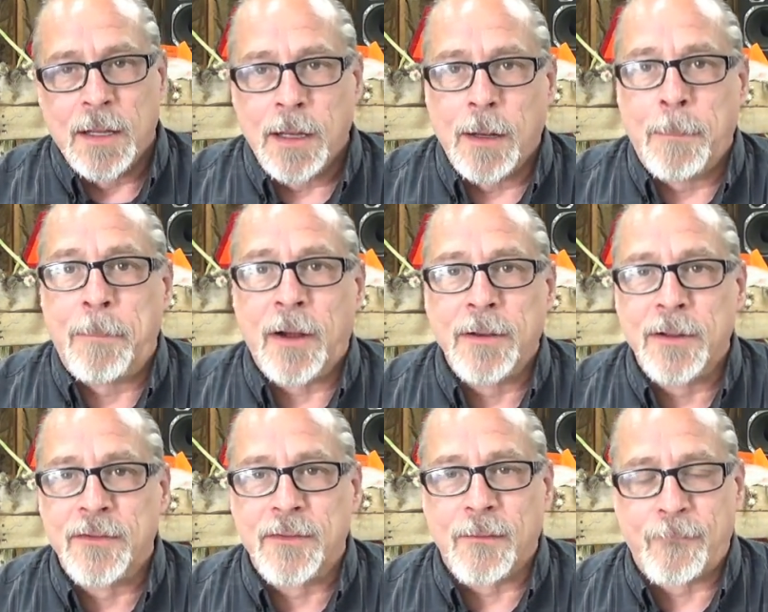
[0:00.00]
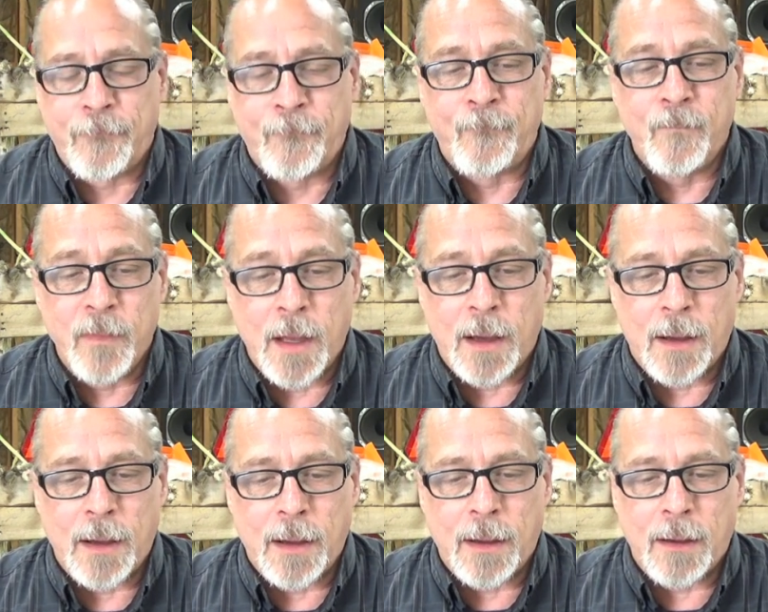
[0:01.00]
an abundance of
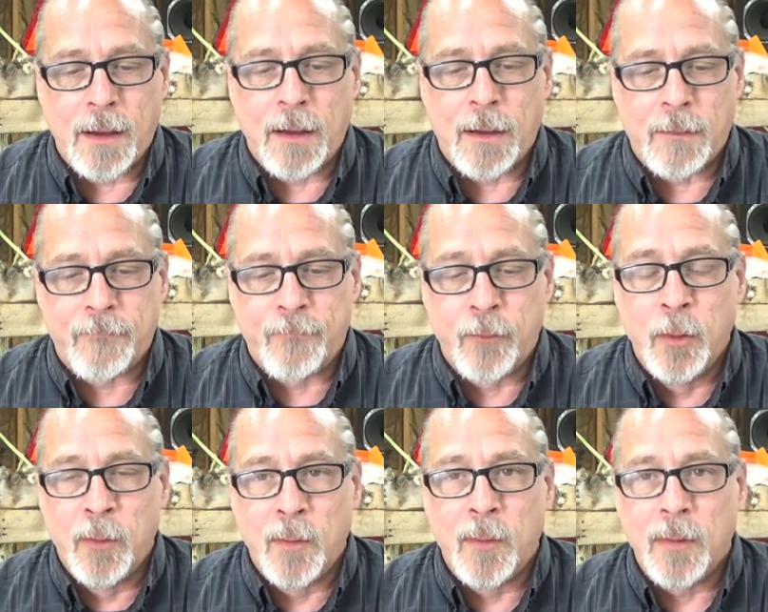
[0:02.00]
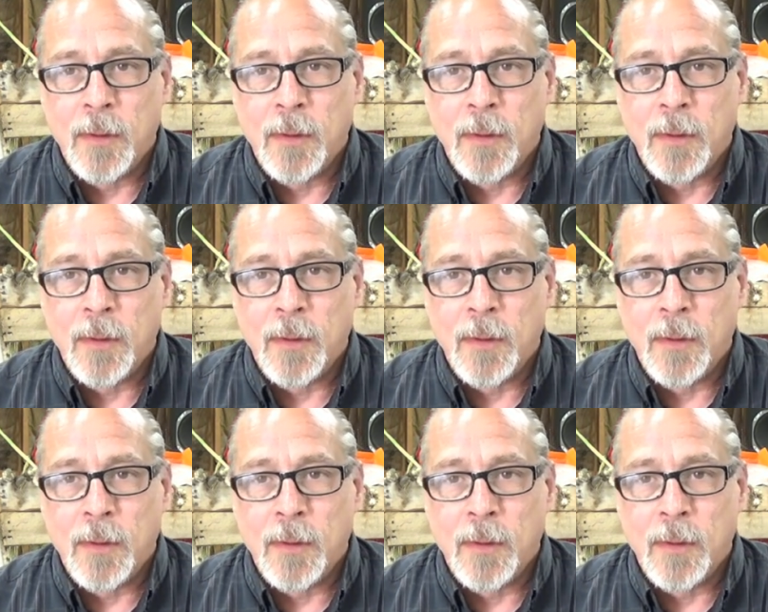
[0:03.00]
uh, uh, uh, fruit